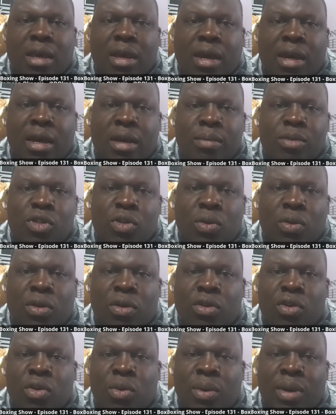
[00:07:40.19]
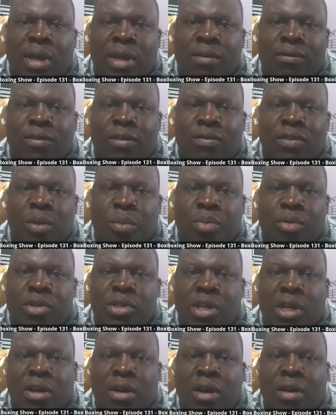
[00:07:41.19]
Um, so they're doing
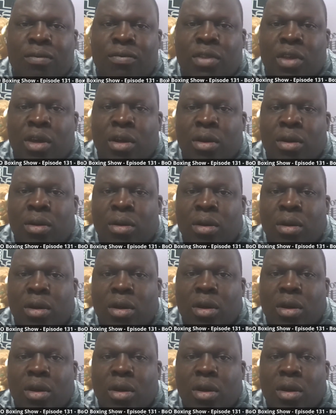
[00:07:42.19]
50% off their